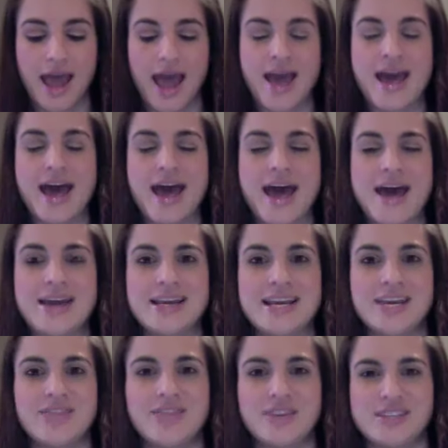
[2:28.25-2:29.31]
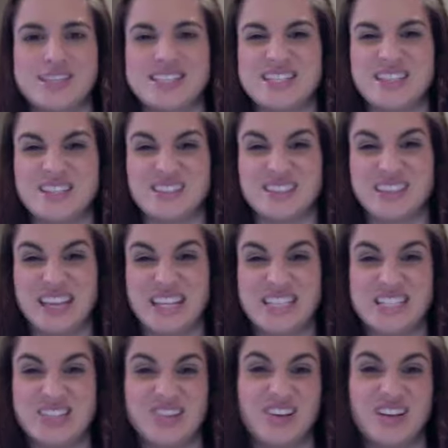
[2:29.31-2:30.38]
and it feels silk, like
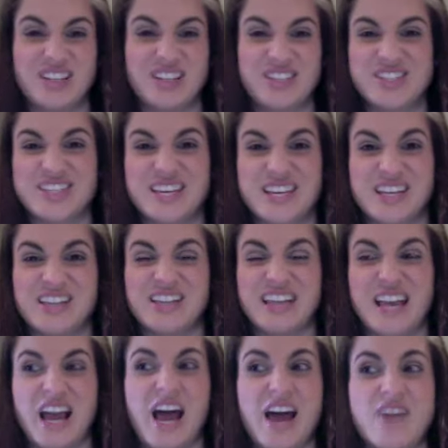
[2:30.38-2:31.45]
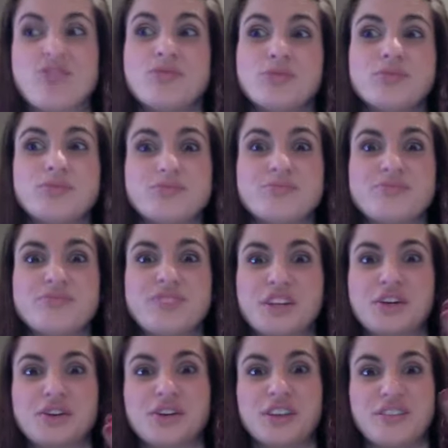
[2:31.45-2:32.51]
silk on your skin. Like, I
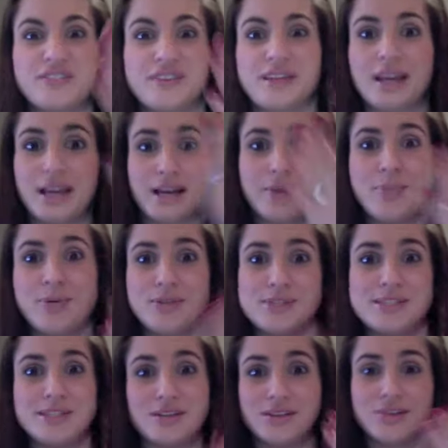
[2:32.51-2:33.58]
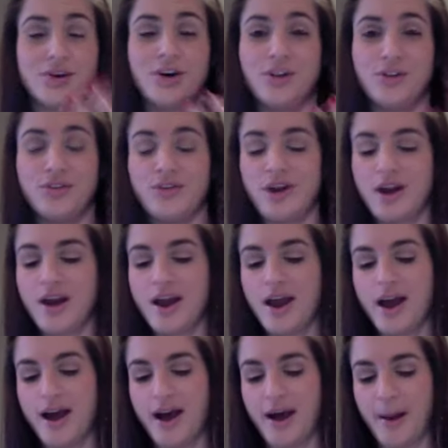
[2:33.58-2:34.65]
literally feel like I put silk all over.
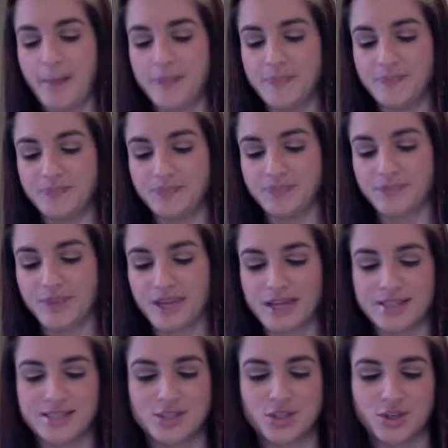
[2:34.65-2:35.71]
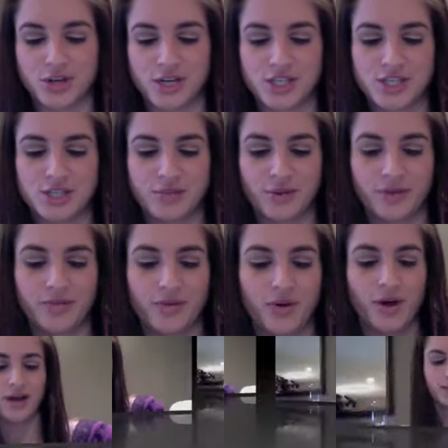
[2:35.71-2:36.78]
And it's Trish
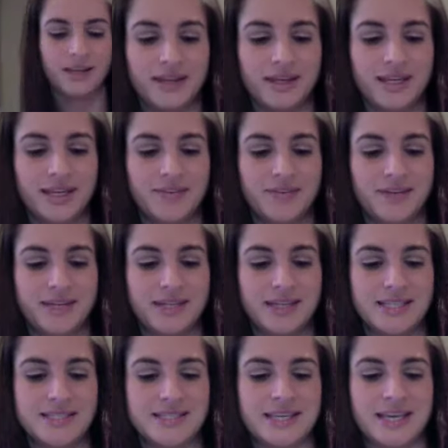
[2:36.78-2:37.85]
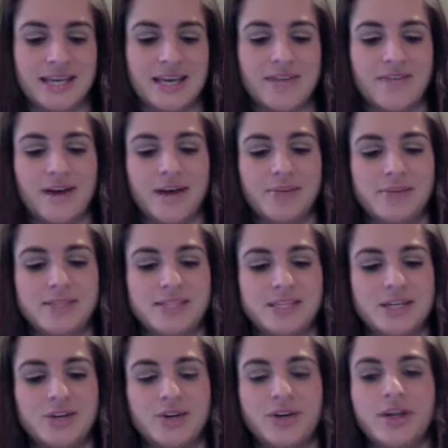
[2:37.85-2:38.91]
McVoy Even Skin Vitamin C
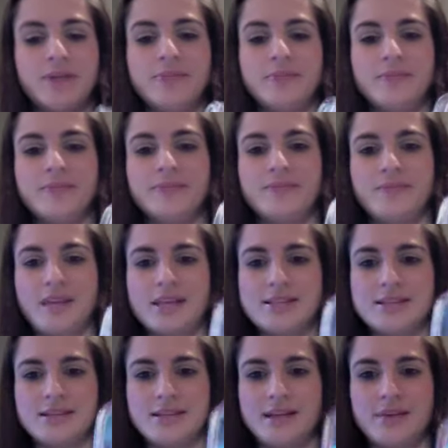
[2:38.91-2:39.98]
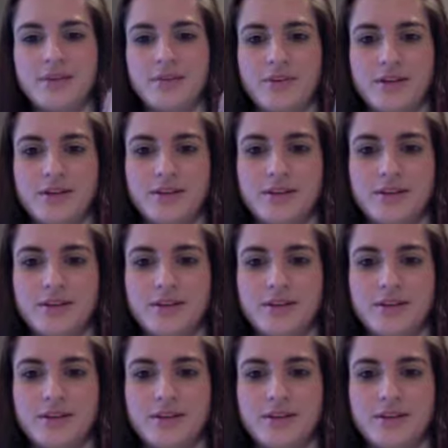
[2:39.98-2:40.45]
Cream. That's the name of it.